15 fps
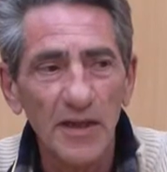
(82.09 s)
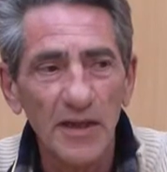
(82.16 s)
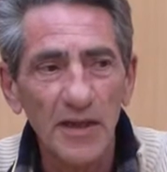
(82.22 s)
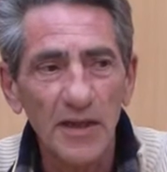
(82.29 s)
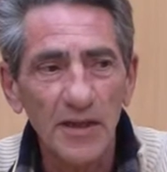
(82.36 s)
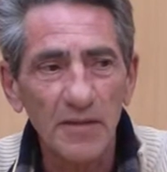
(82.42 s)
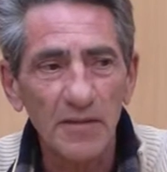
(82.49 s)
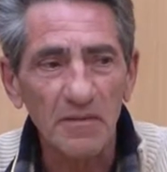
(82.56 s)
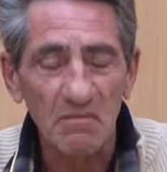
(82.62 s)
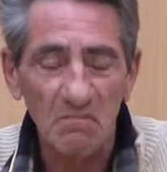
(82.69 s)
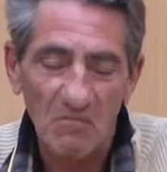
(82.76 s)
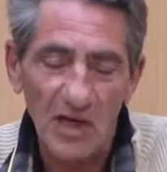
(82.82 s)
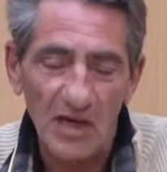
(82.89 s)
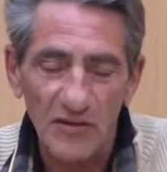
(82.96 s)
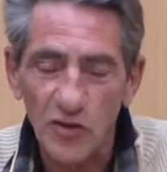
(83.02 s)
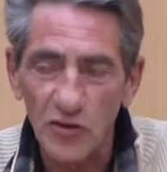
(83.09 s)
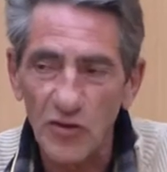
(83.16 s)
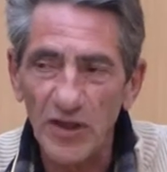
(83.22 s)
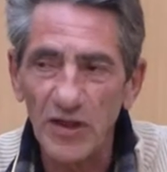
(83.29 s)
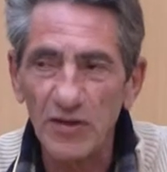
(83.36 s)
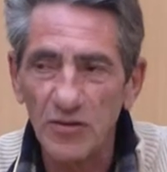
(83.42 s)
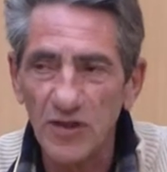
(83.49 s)
And yeah,
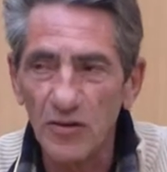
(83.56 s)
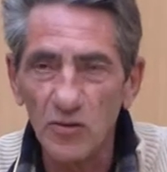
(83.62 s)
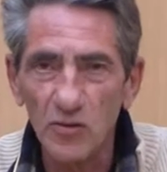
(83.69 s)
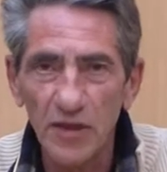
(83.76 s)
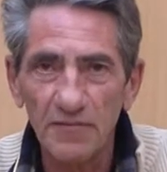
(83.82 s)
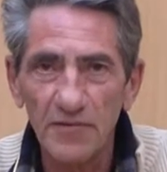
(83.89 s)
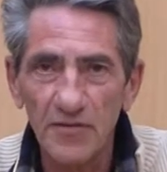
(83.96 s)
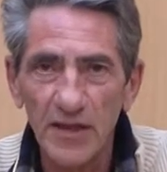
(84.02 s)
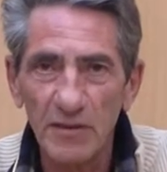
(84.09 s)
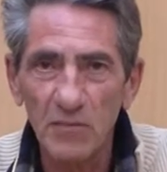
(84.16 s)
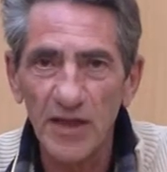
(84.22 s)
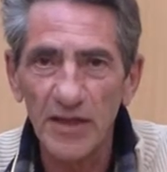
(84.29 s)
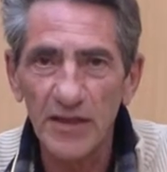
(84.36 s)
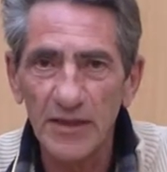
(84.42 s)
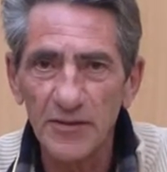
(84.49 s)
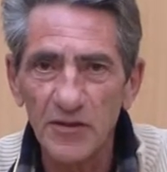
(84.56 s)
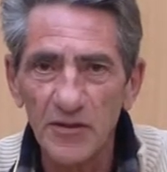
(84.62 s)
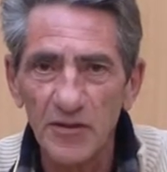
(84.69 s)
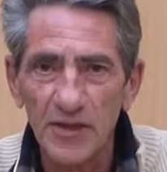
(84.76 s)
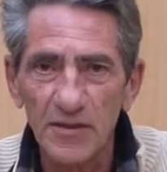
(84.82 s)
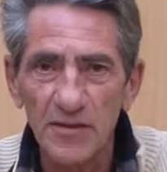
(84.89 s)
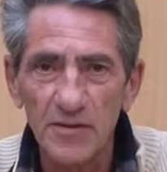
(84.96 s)
today you can do everything by the
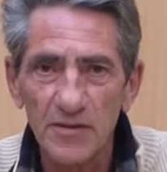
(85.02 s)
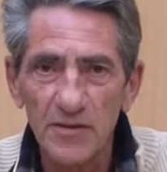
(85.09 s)
internet.